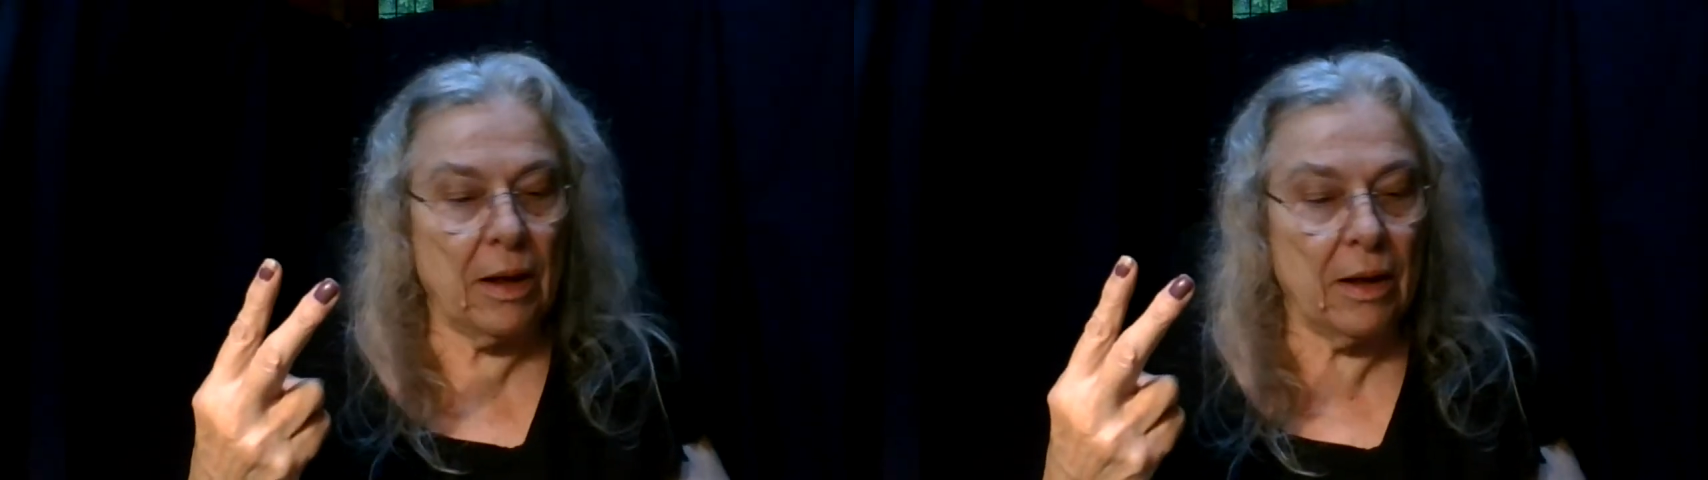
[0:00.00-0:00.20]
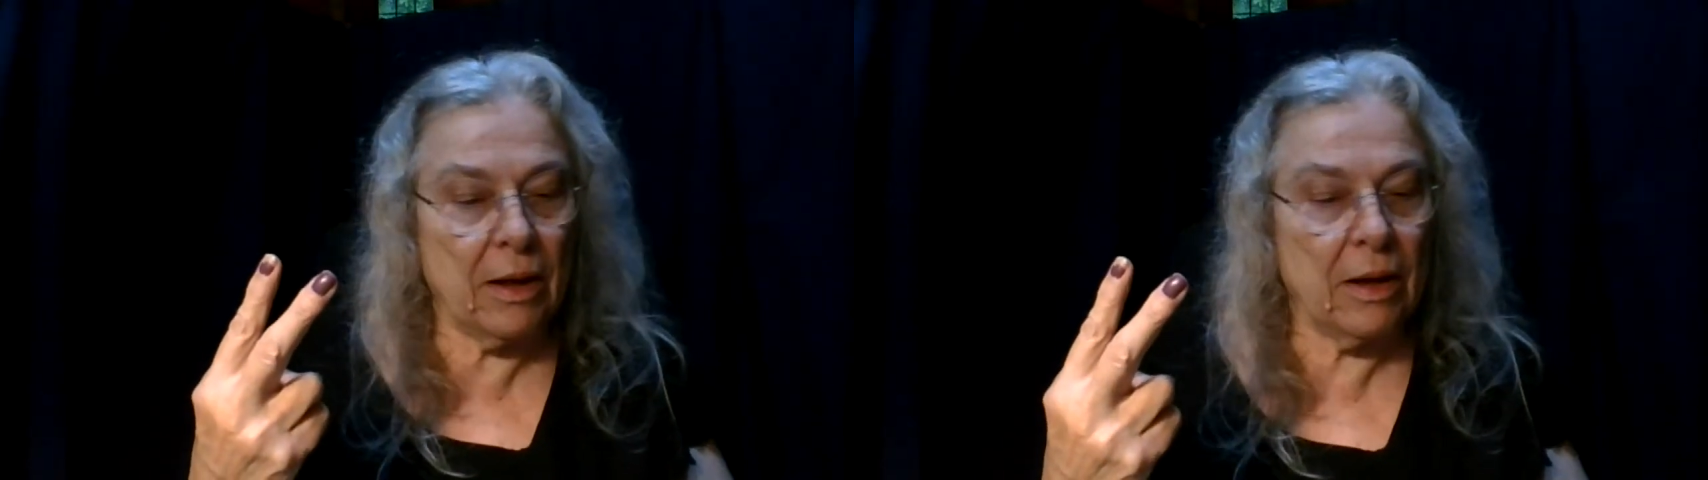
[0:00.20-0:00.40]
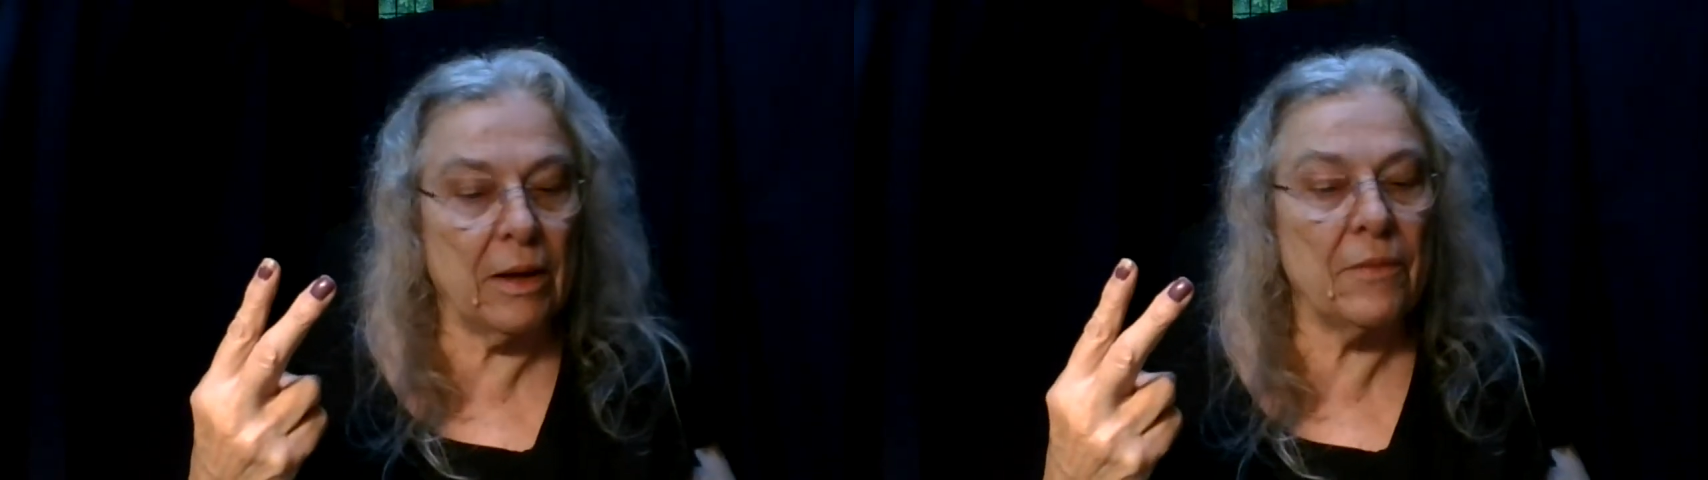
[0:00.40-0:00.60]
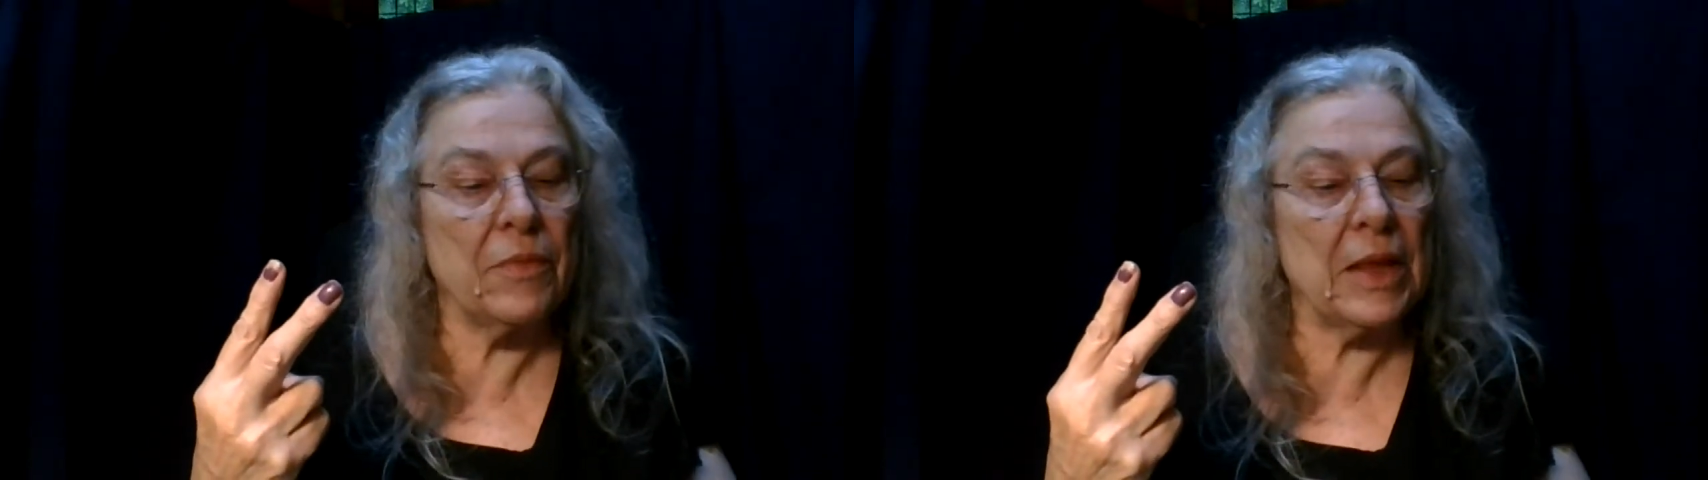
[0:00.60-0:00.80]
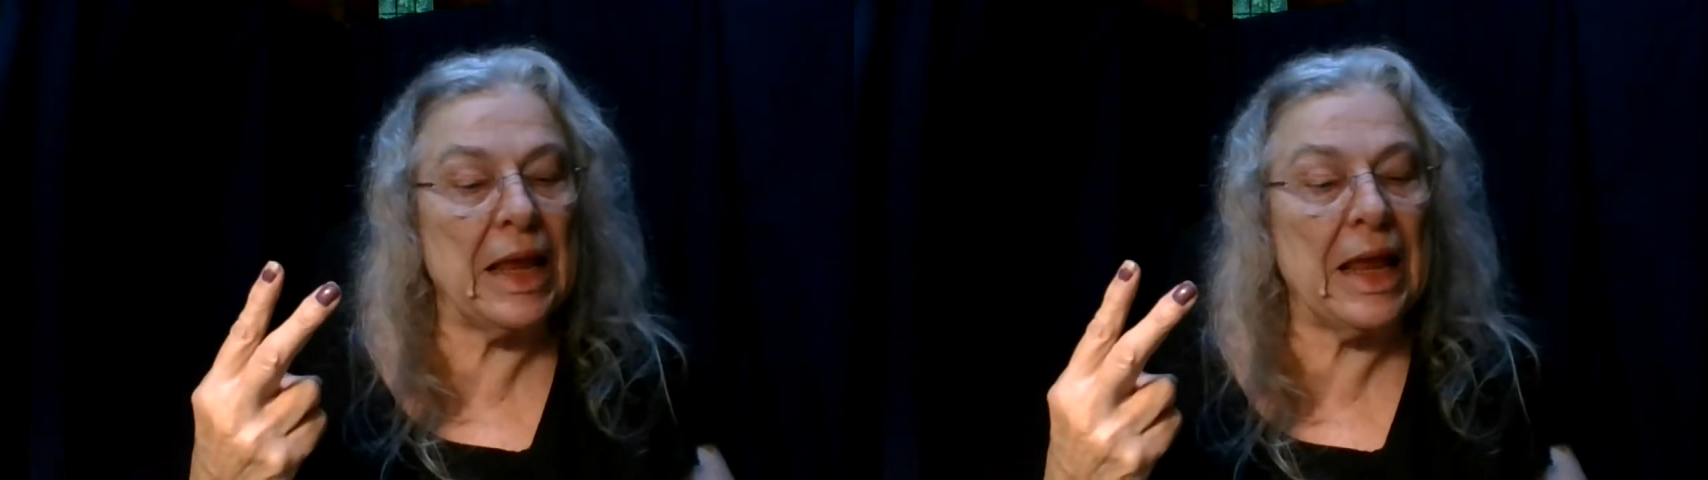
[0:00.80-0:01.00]
Uh,
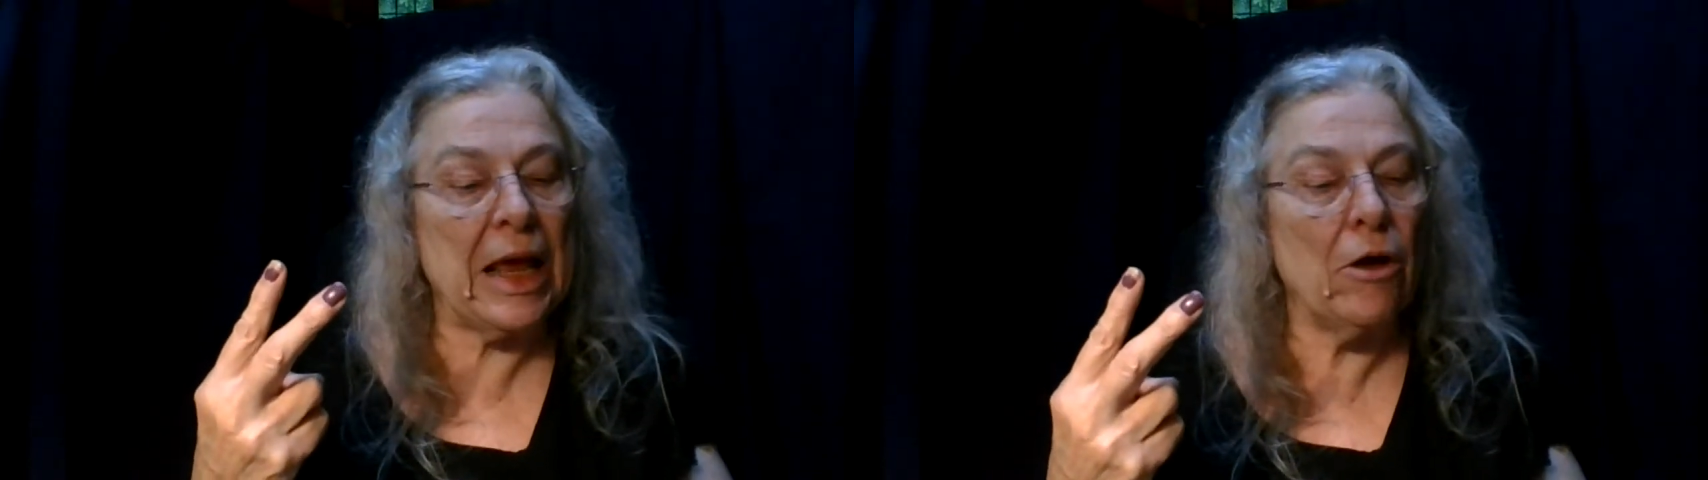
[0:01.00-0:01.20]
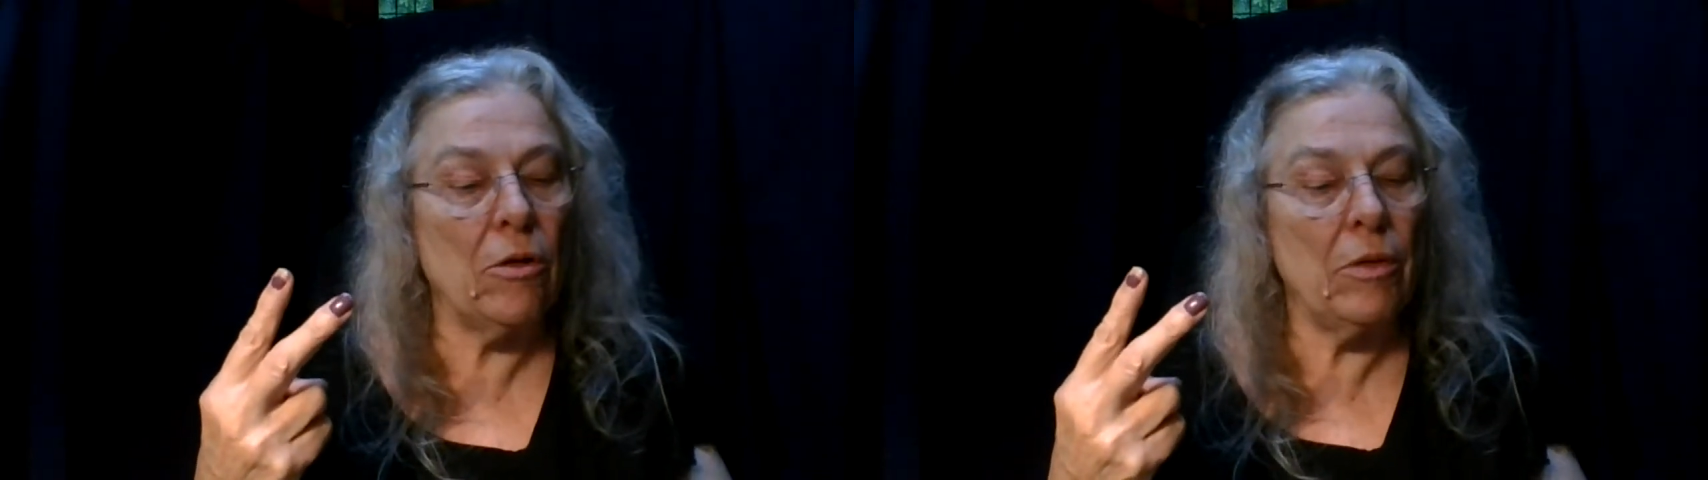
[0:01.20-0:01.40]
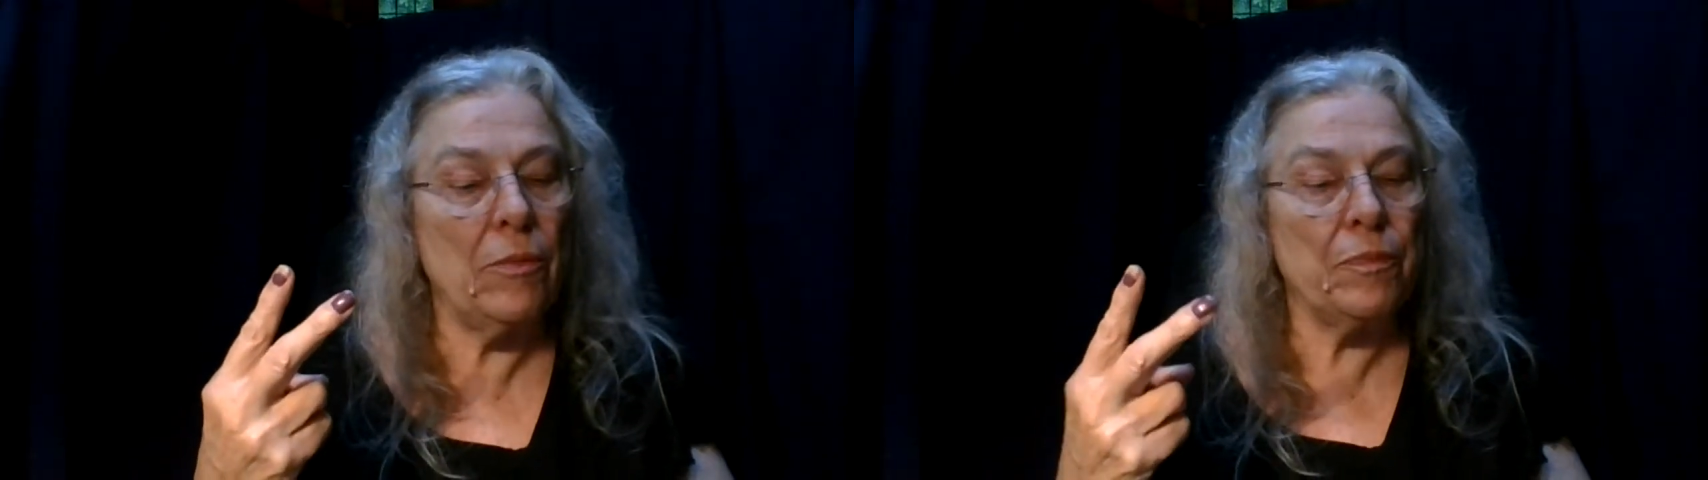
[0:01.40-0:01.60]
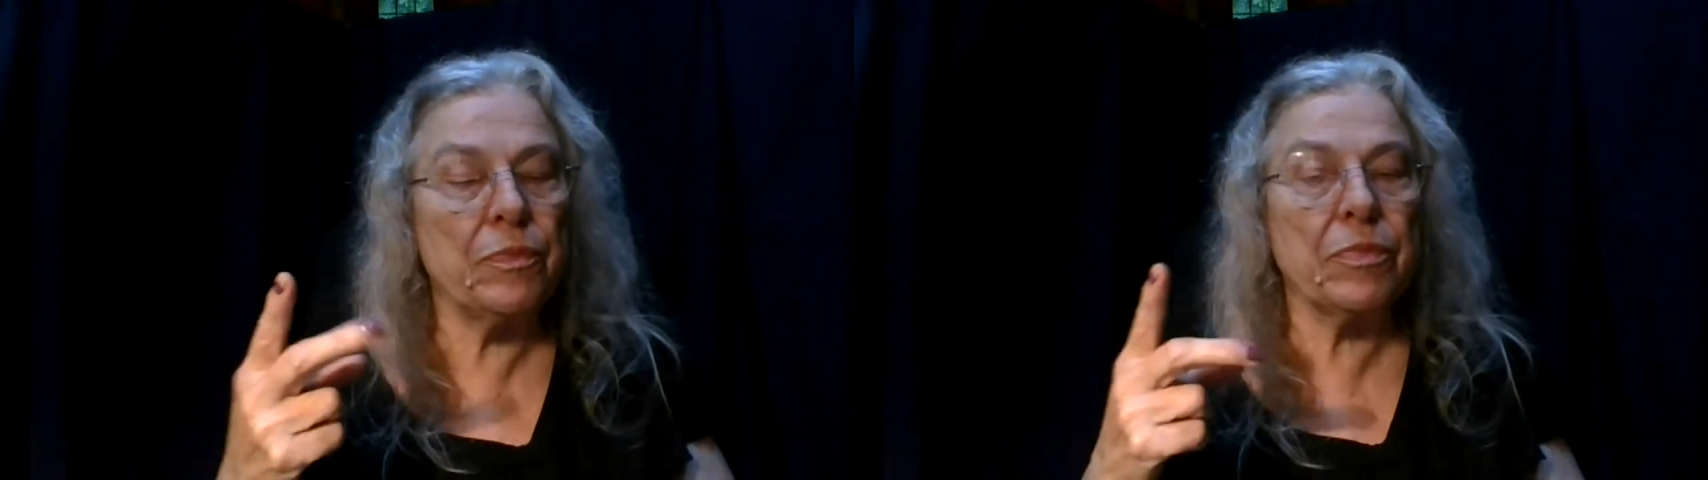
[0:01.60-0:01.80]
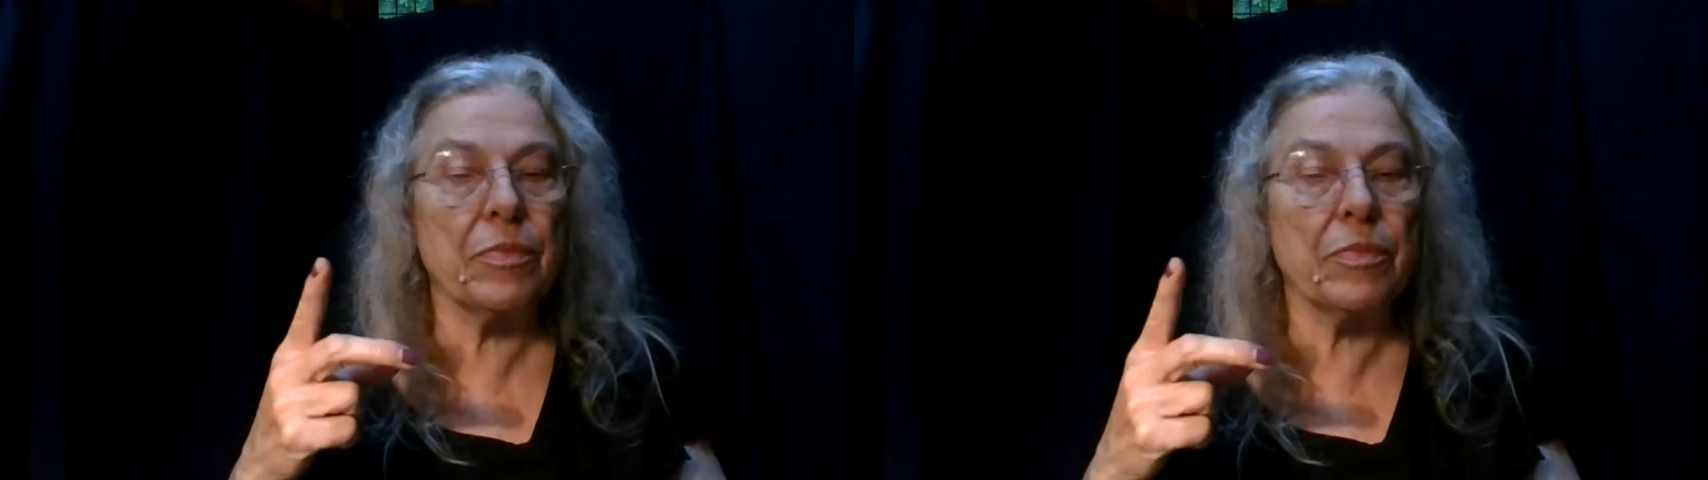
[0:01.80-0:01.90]
eagle,